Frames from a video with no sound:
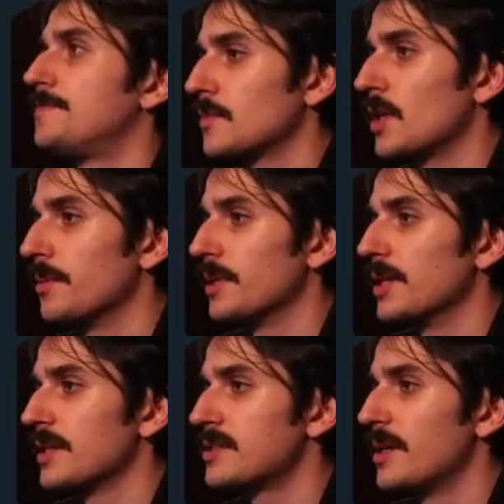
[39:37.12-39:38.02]
I'm going to
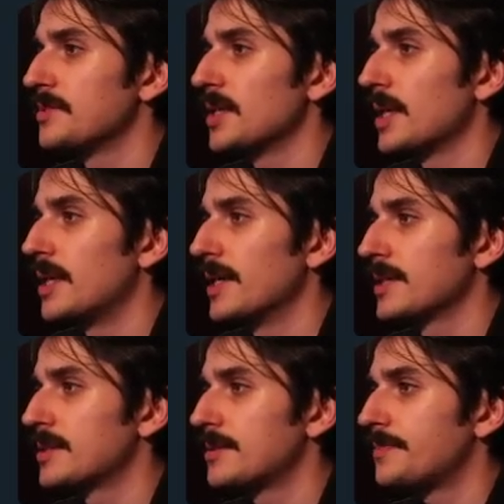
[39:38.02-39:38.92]
accept and
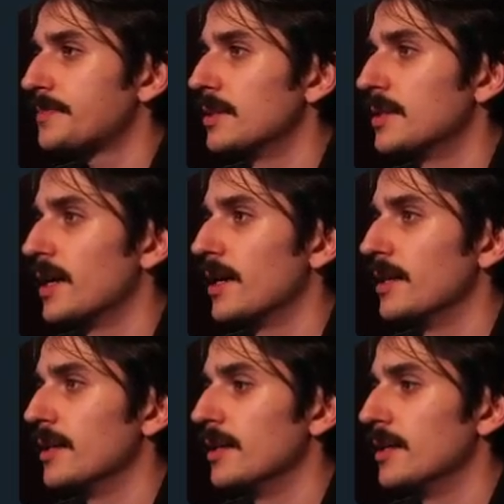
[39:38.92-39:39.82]
connect.
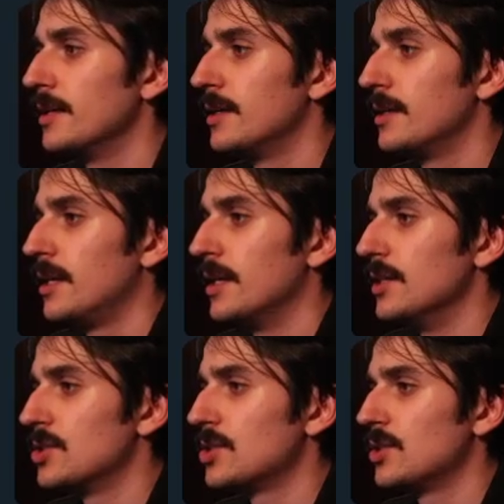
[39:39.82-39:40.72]
Done. And it
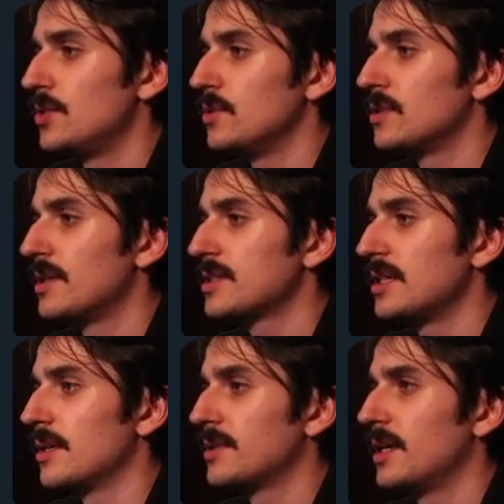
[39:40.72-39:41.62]
should automatically
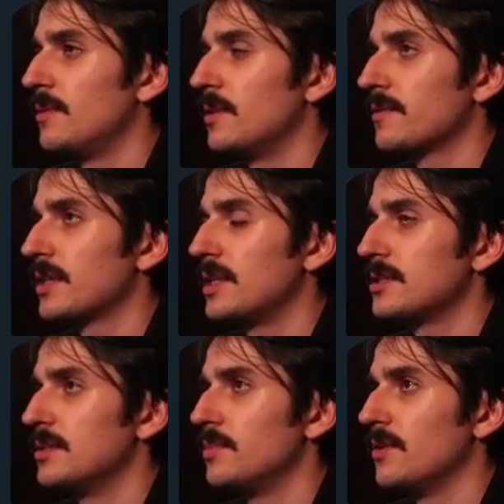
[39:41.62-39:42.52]
update when I've connected,
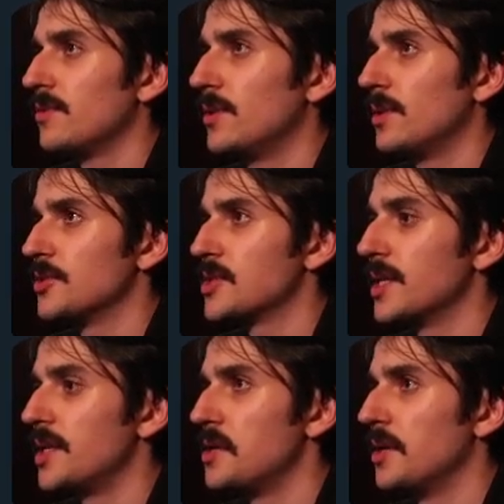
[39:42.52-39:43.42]
but if not, I'll just let it
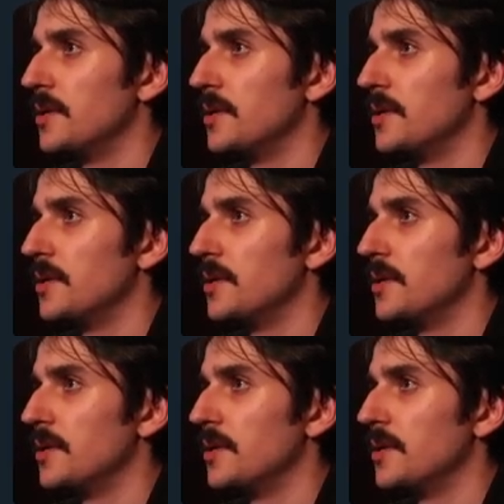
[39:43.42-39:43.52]
know.